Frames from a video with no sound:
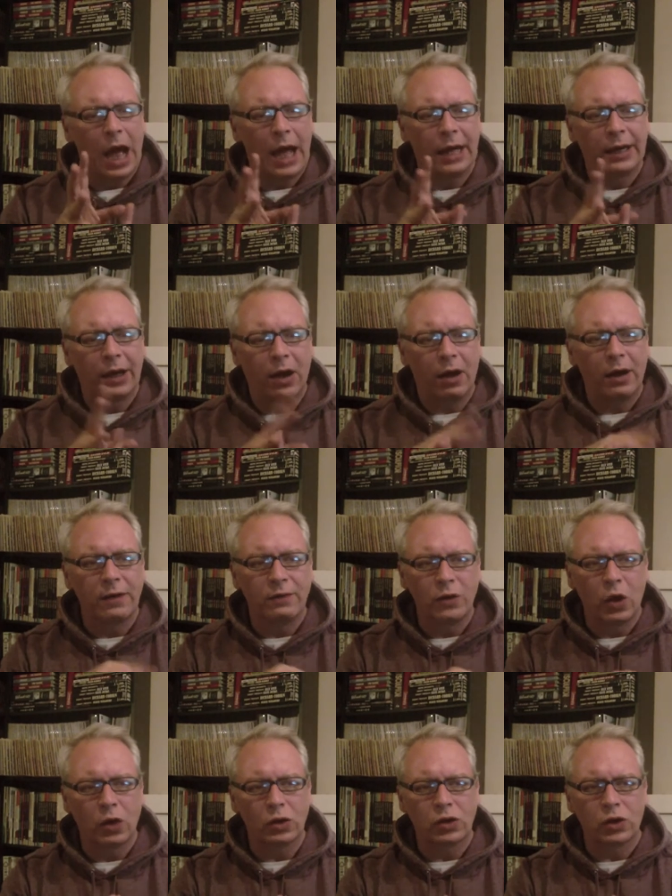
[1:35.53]
and I've
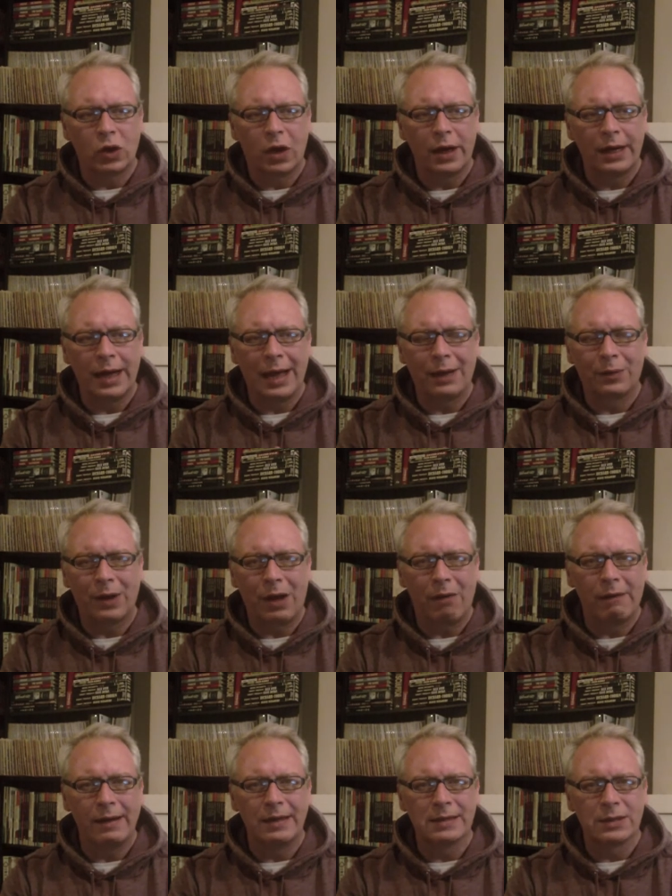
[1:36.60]
not tried out
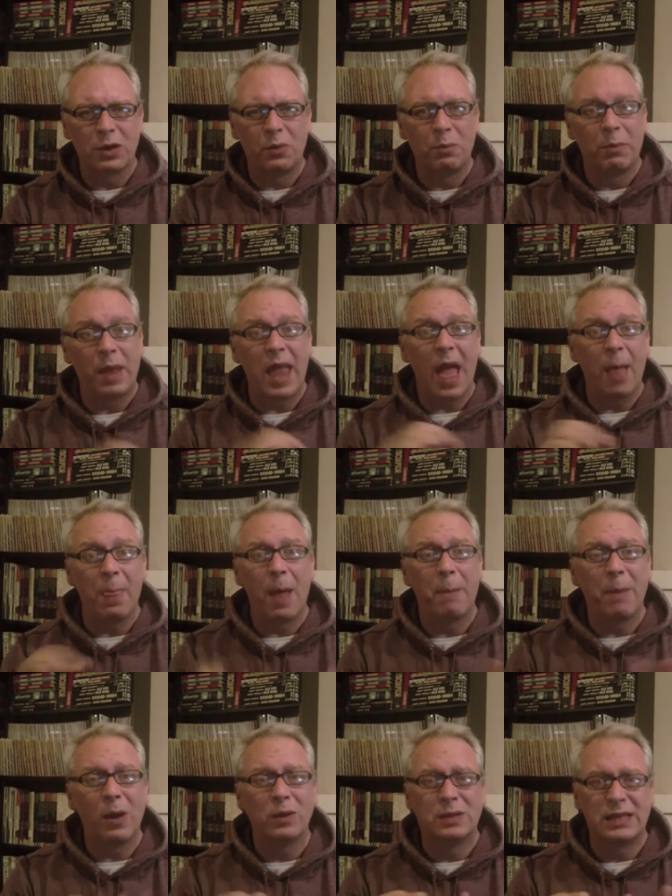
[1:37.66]
iZombie, and
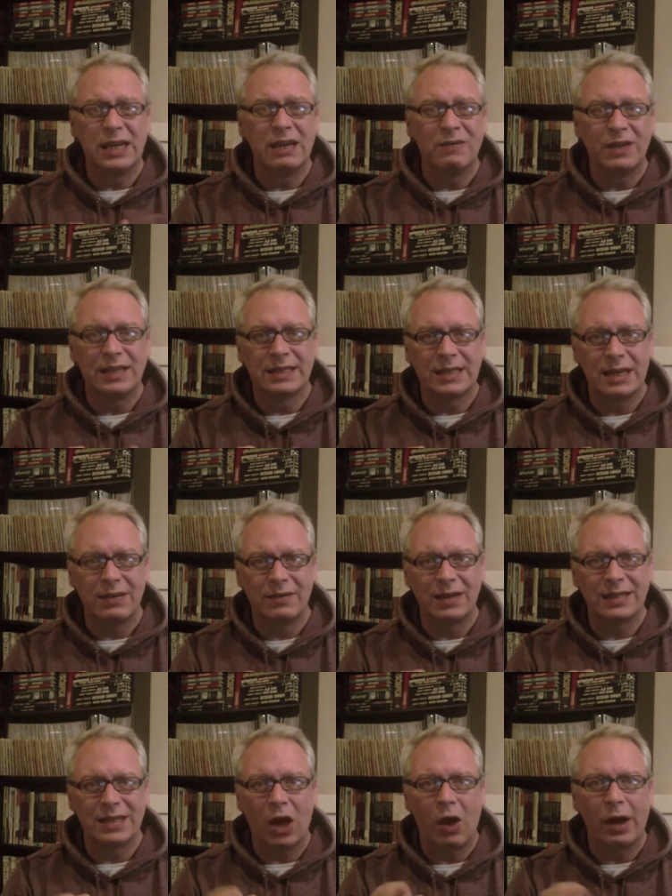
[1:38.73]
they're both TV
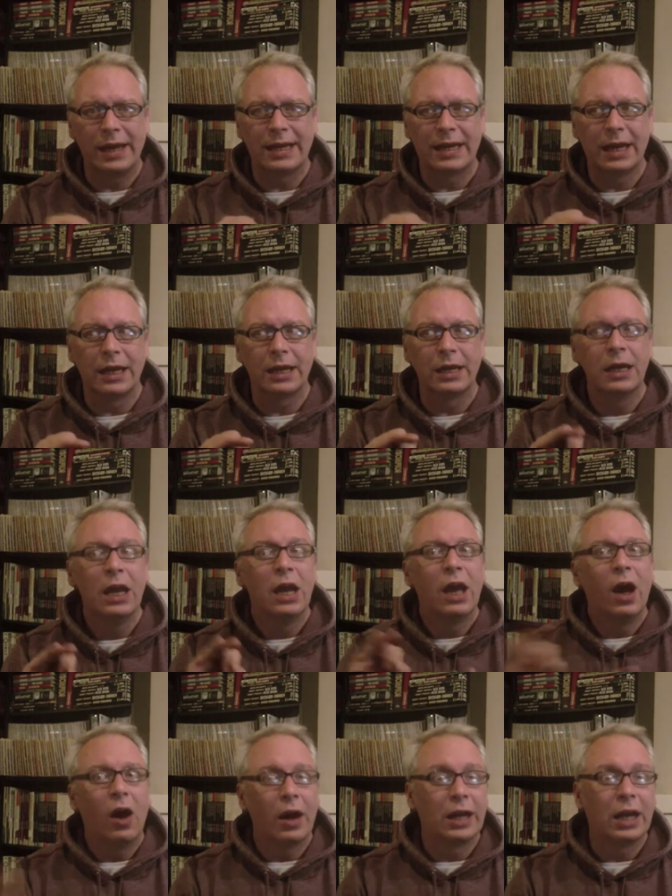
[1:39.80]
series I can
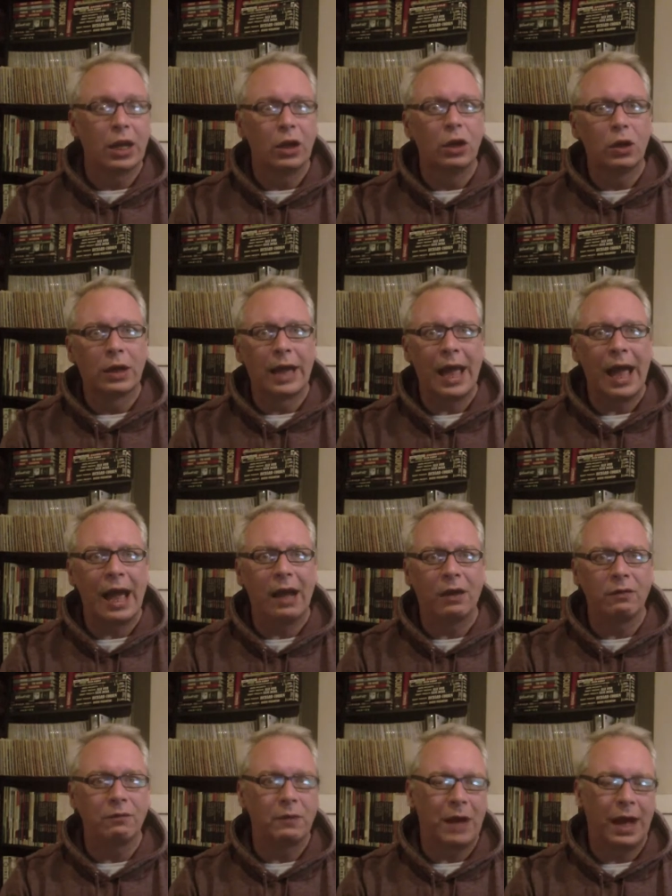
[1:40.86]
I can look
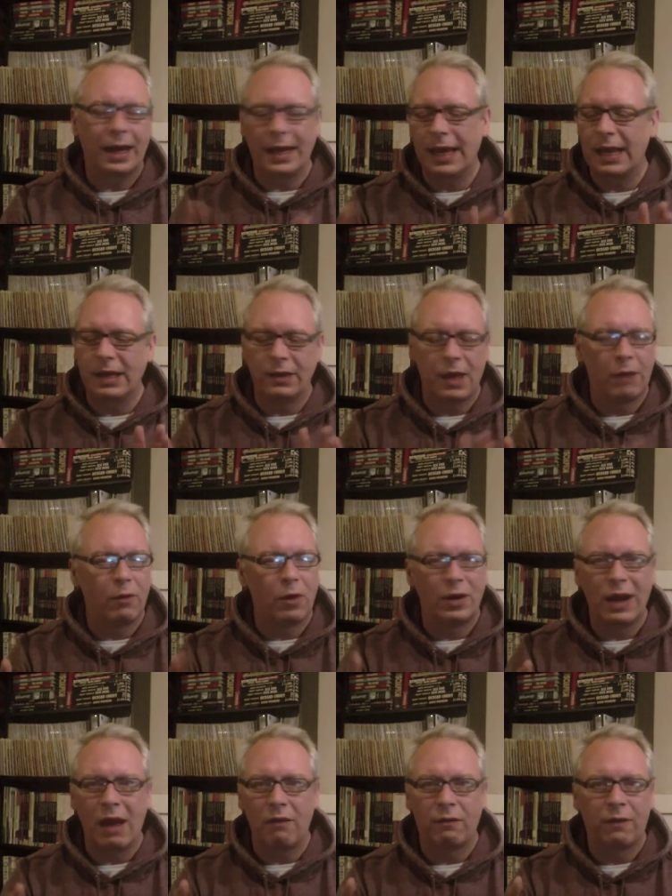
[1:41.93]
at i.e. they're
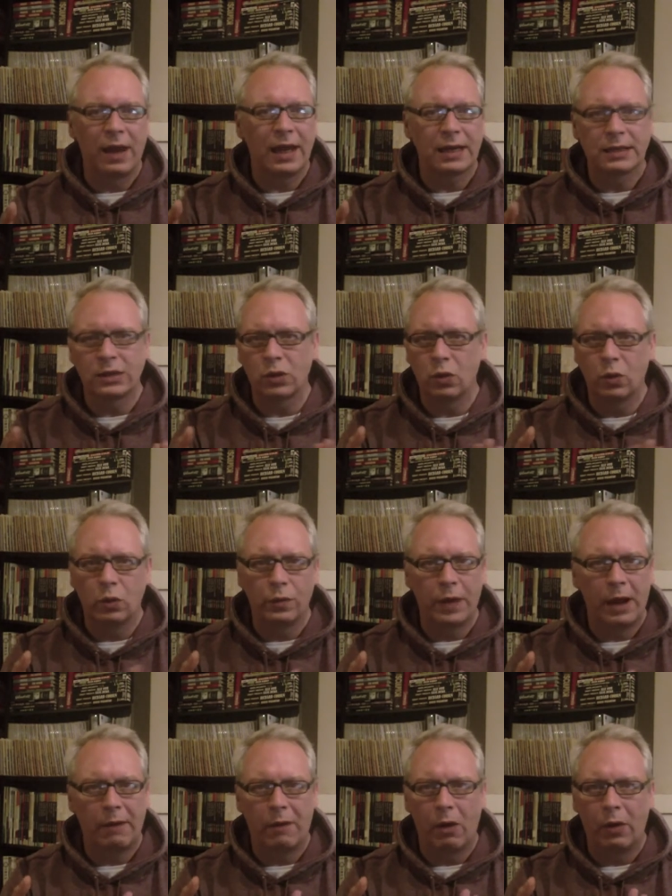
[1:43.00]
on Netflix or
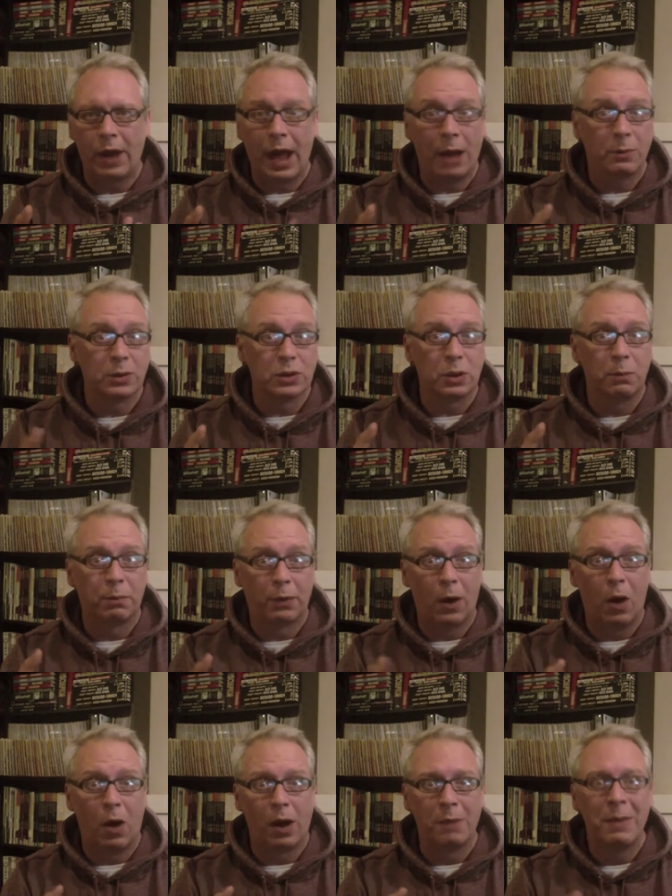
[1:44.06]
they're on Amazon
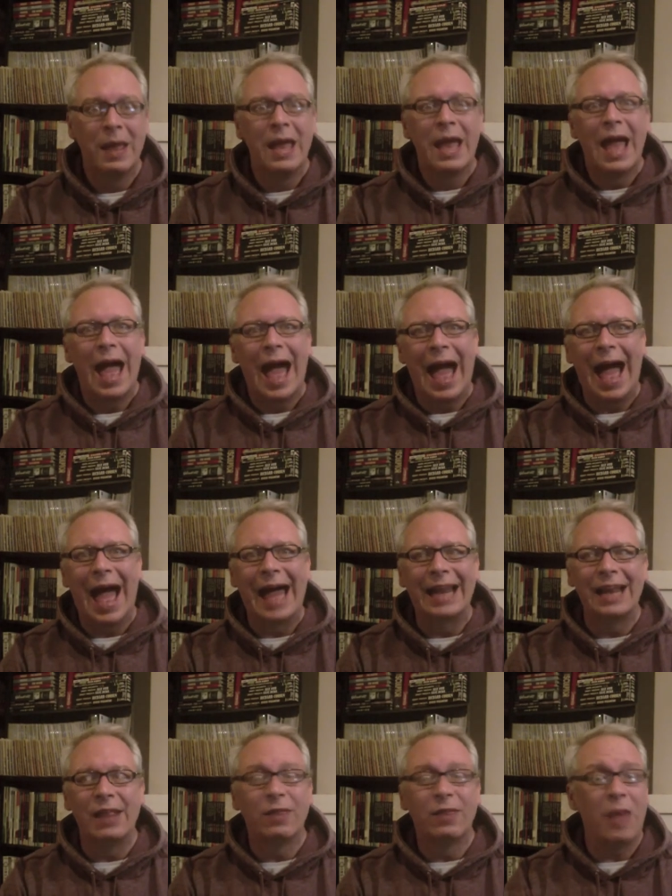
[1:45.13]
Prime
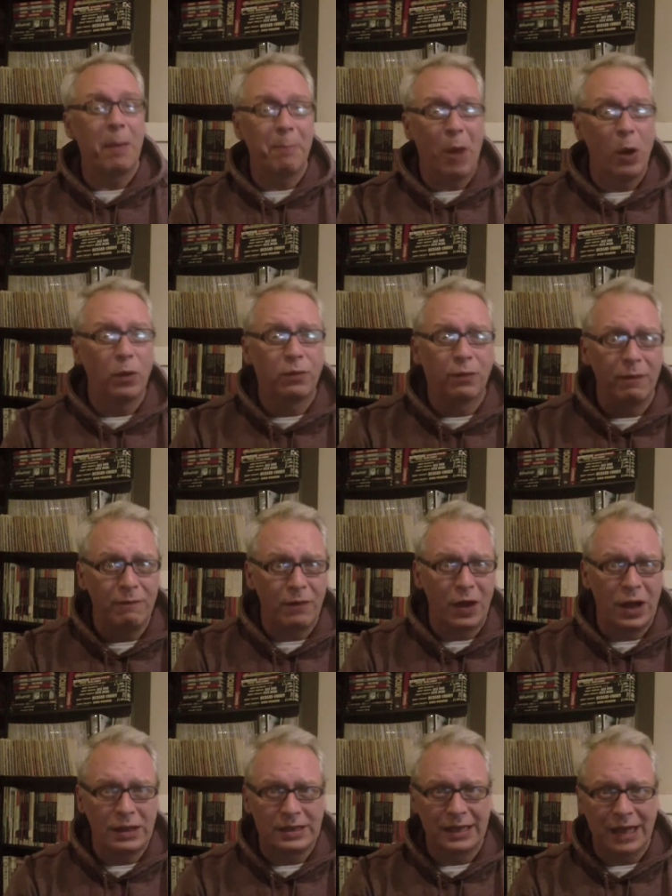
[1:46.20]
and they're both from
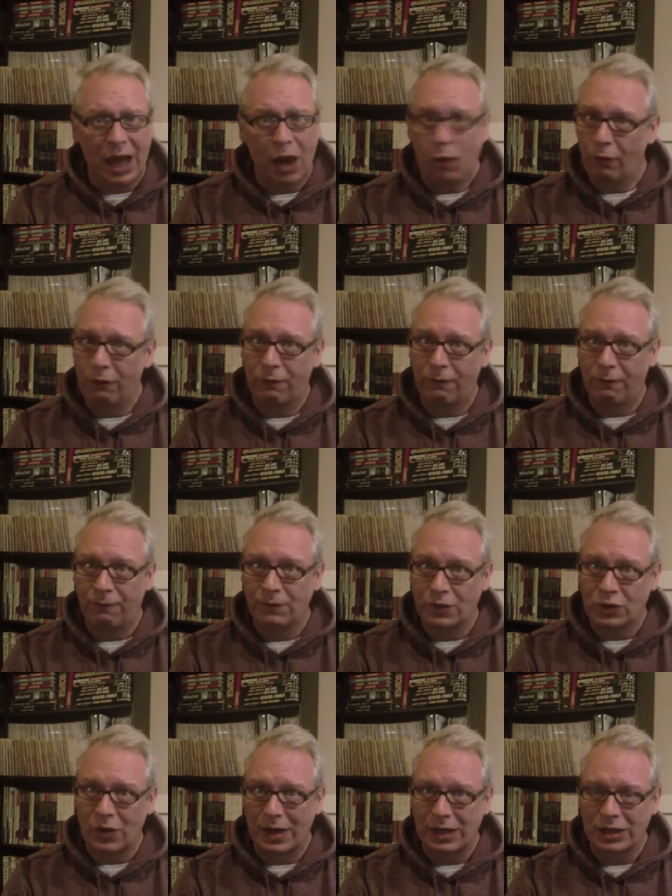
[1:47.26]
Vertigo
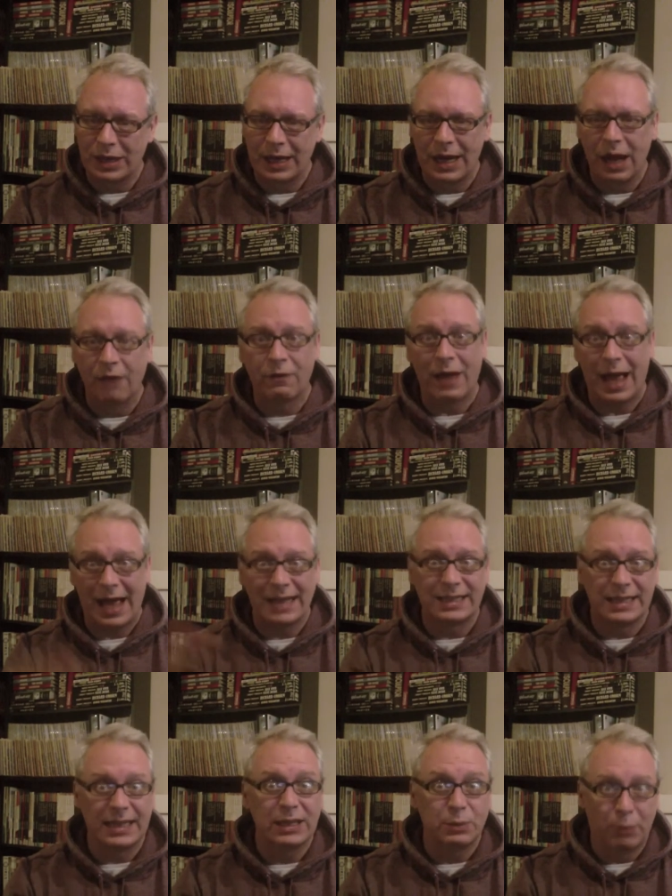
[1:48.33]
strangely enough as
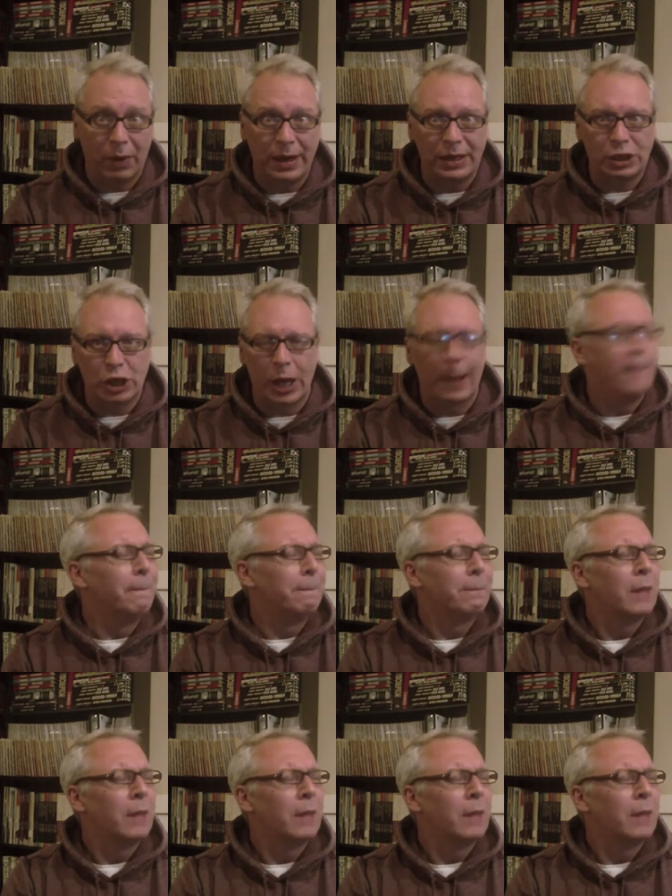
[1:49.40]
is Preacher